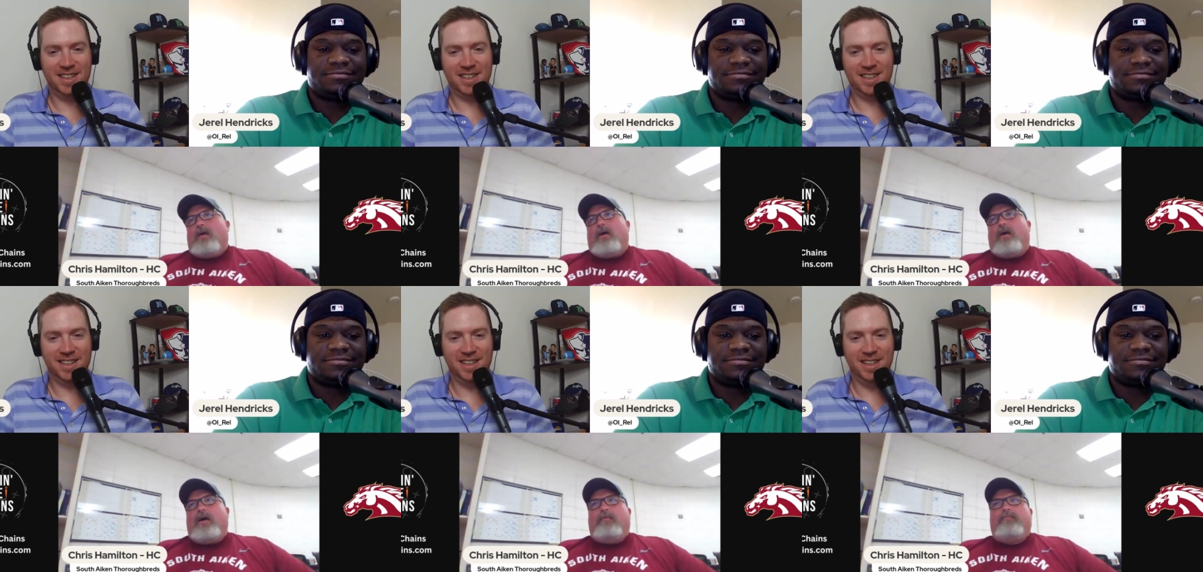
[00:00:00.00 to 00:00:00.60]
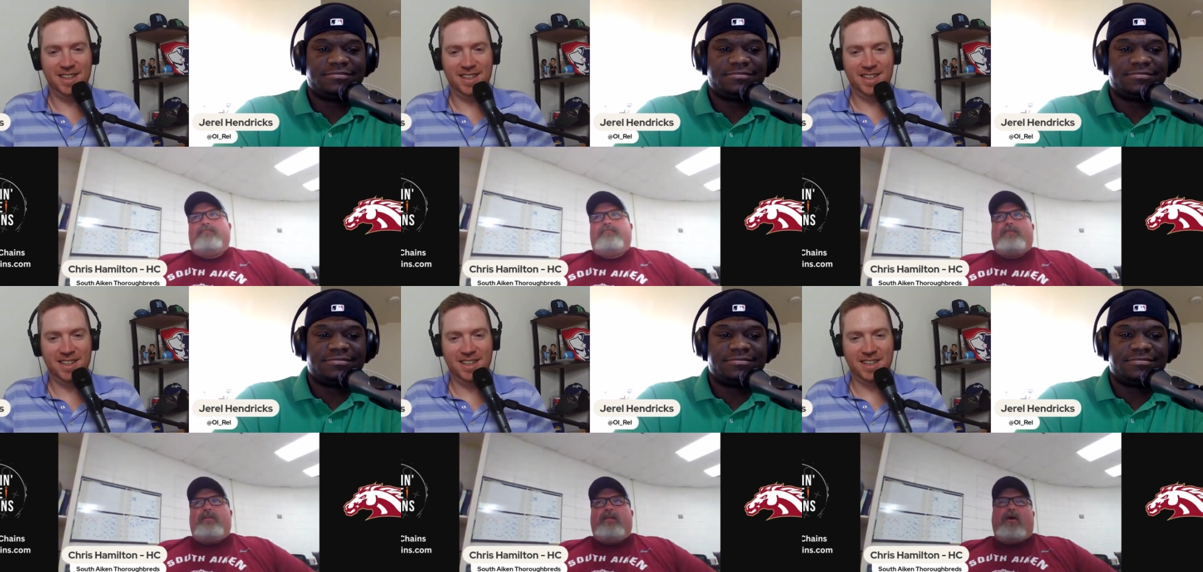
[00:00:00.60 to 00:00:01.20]
Speaker 1: um,
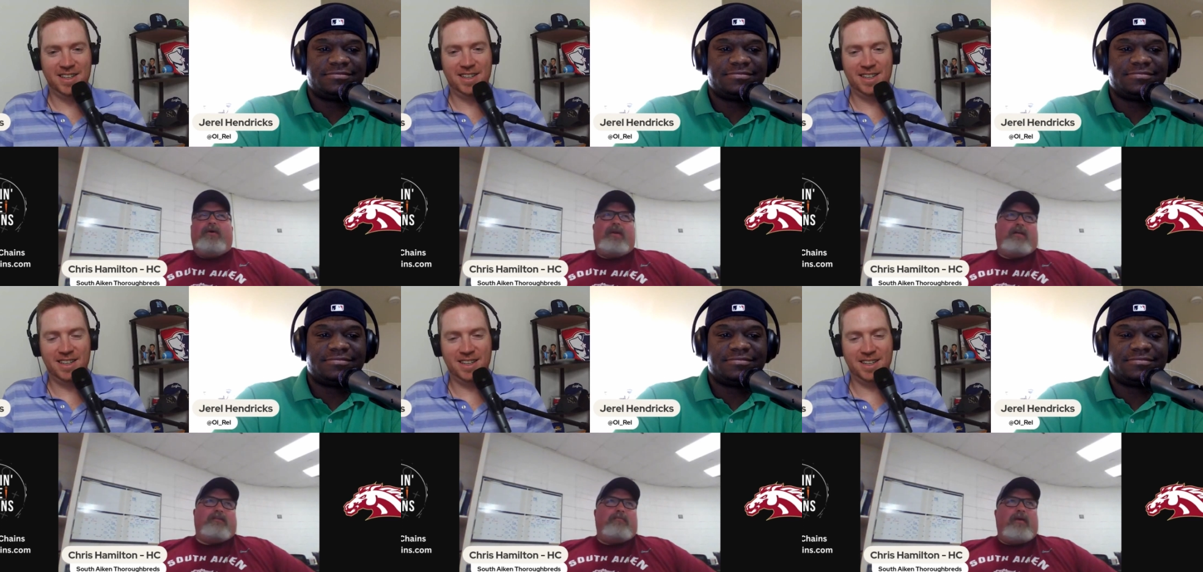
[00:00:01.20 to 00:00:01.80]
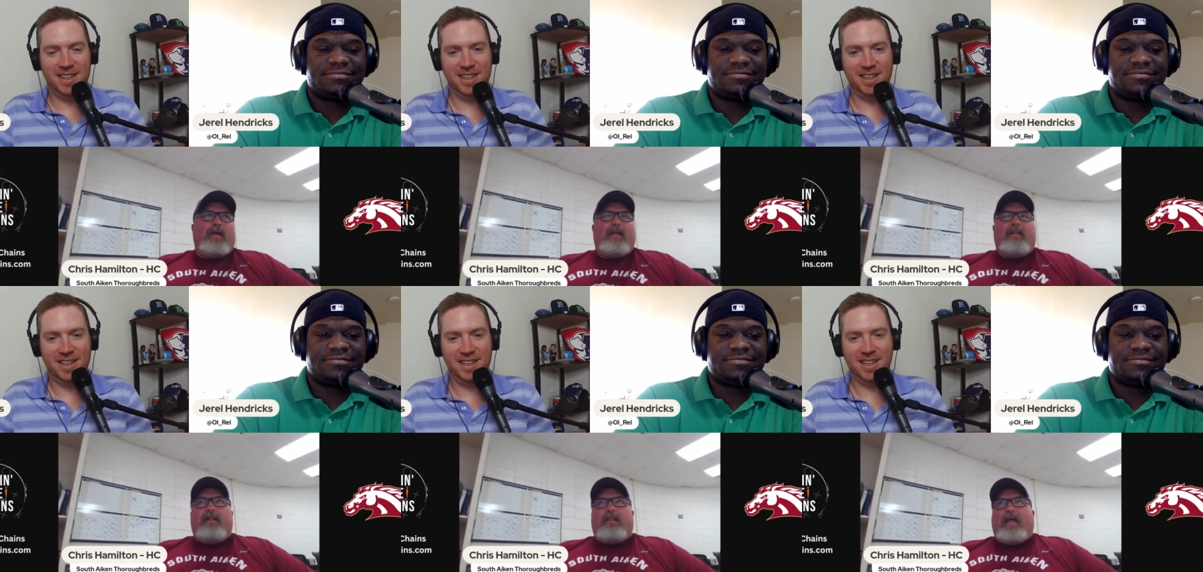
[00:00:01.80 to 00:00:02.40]
you know it doesn't. It,
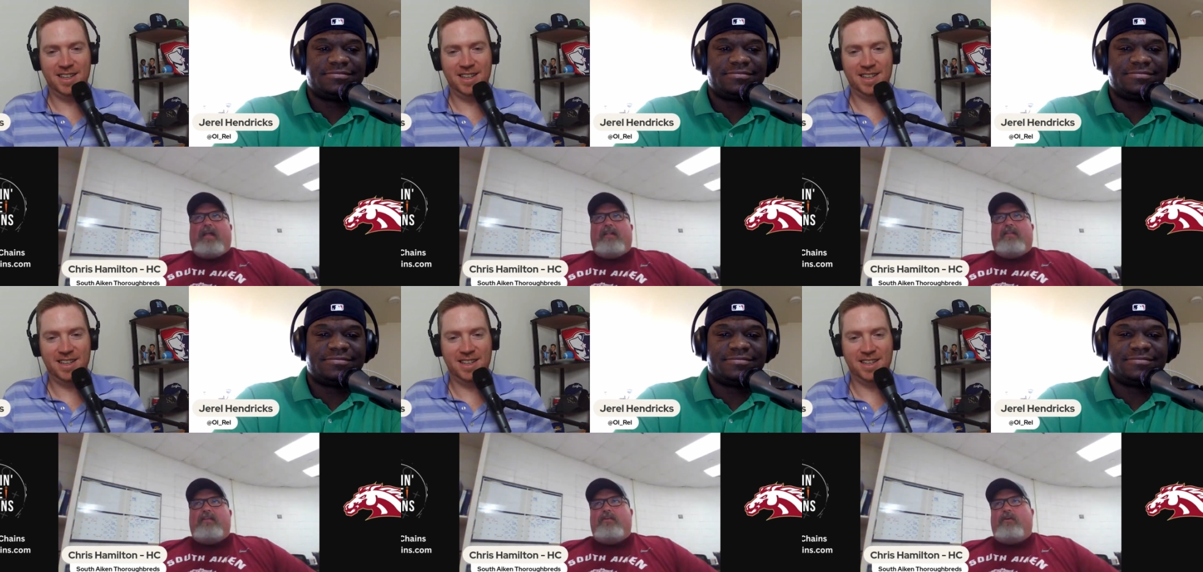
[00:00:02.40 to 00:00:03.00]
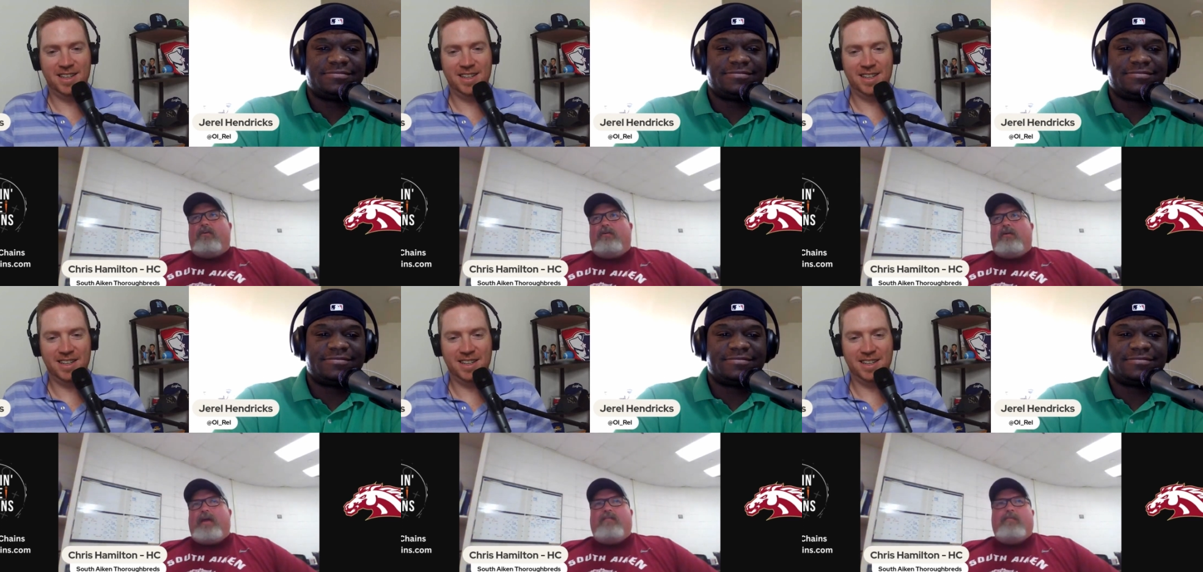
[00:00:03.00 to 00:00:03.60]
that you're gonna
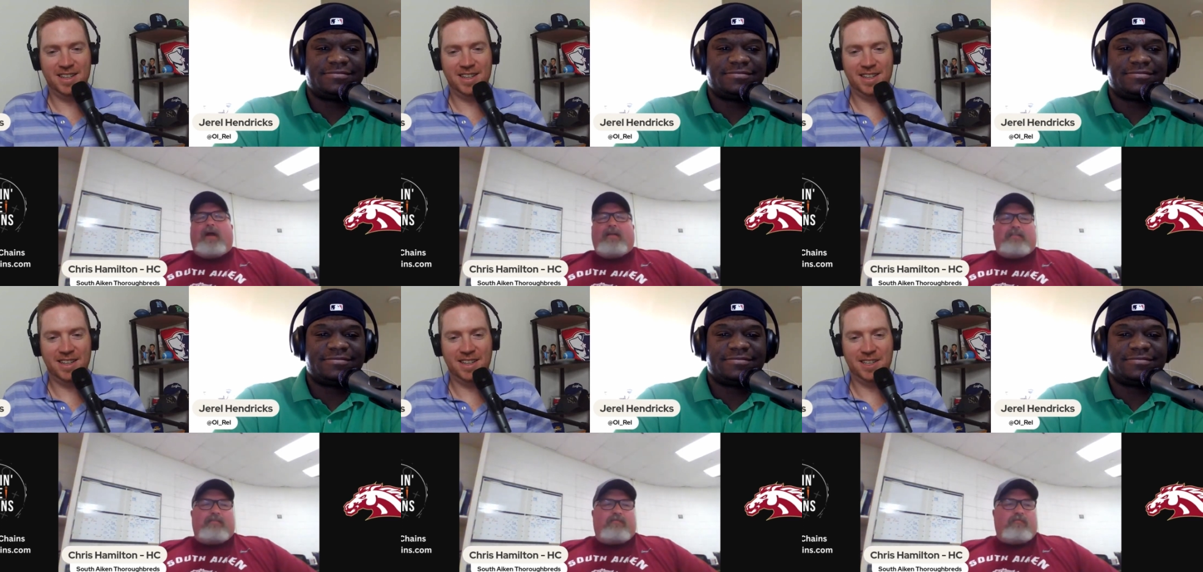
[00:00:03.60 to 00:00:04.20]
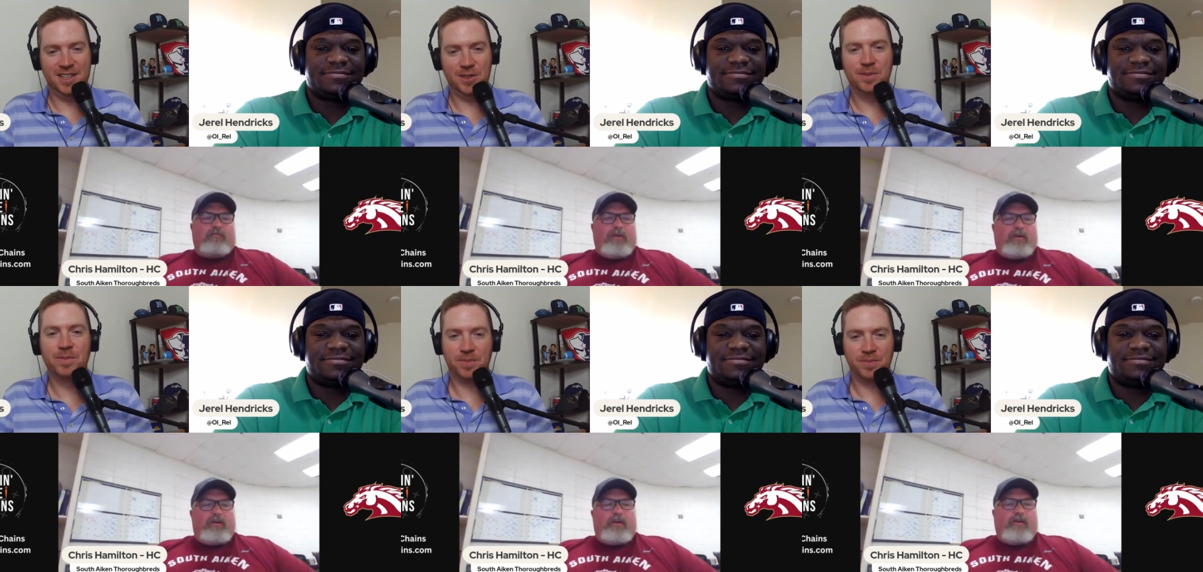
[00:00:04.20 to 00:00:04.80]
everybody's different from year
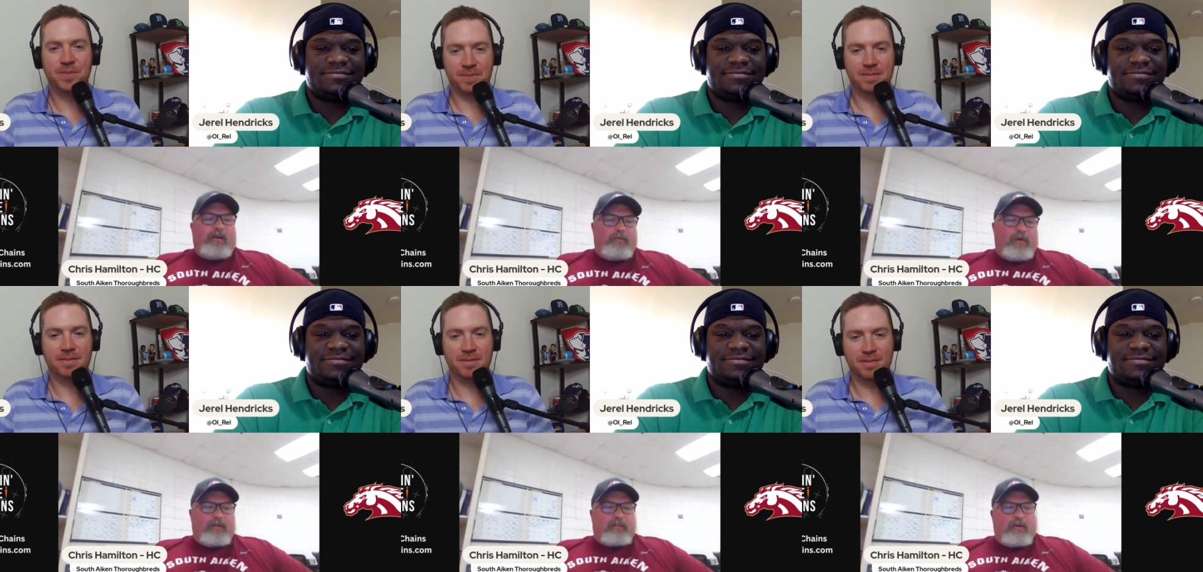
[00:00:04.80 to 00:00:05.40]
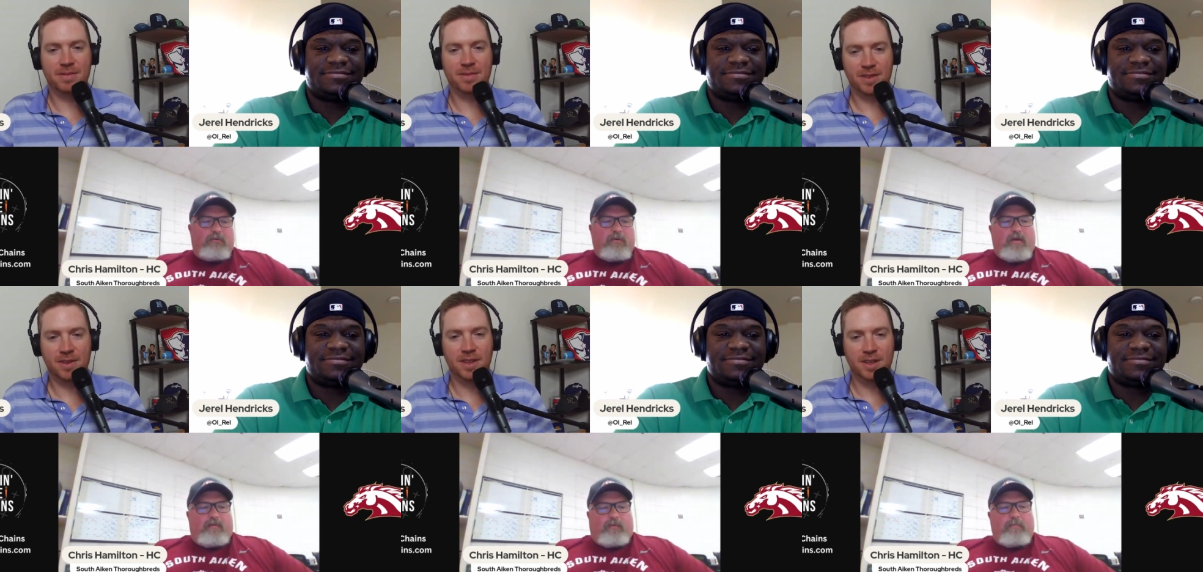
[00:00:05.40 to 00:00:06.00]
to year anyway. So
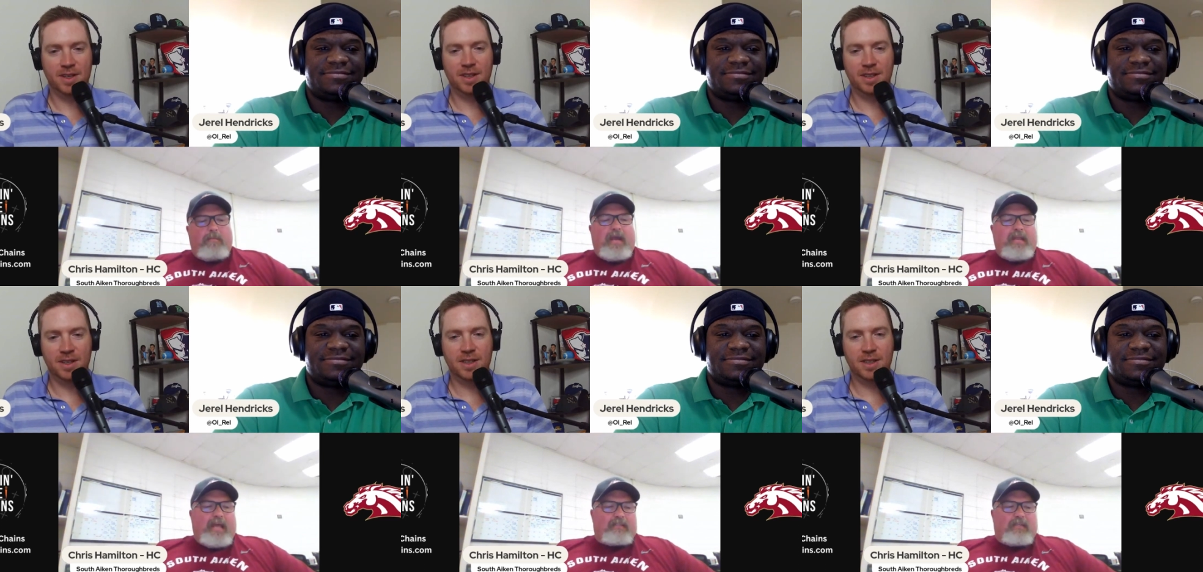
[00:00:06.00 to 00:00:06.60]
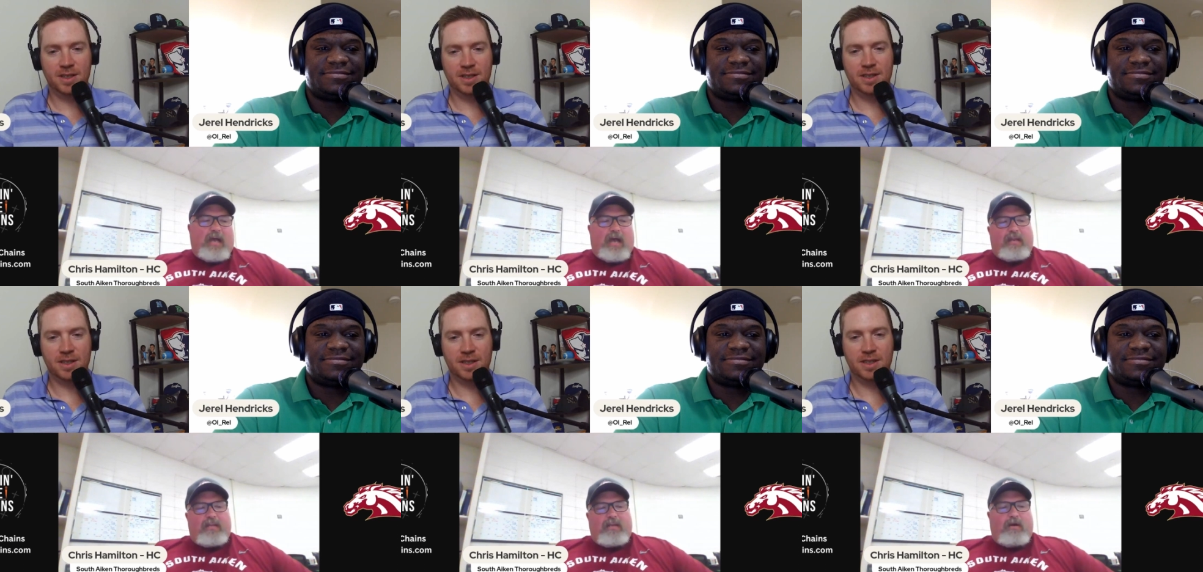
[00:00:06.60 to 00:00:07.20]
for me, that's not
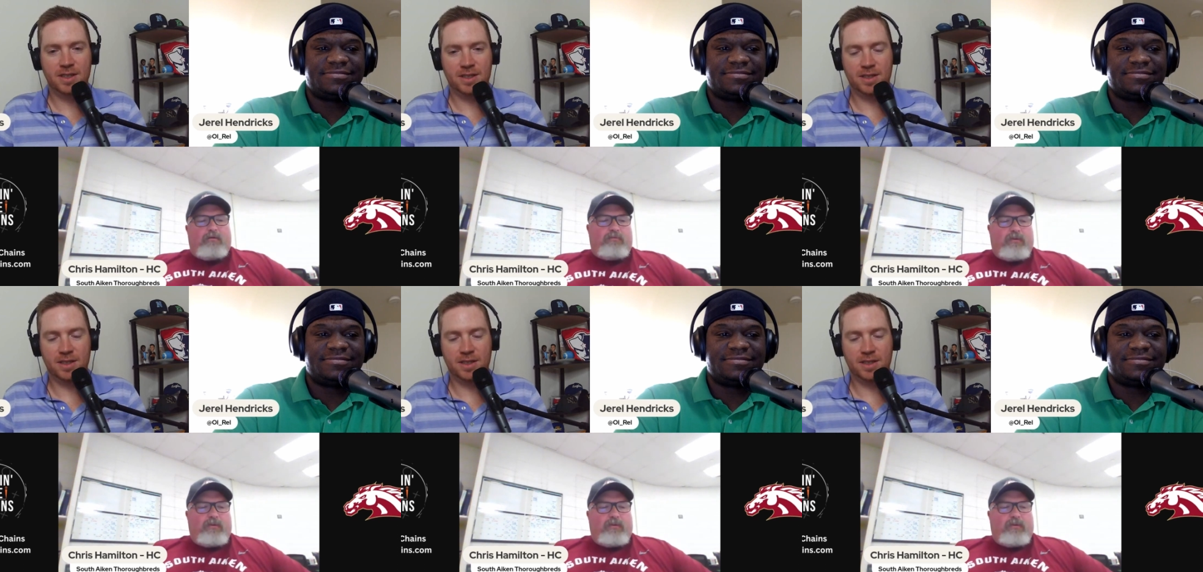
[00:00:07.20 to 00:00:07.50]
you know.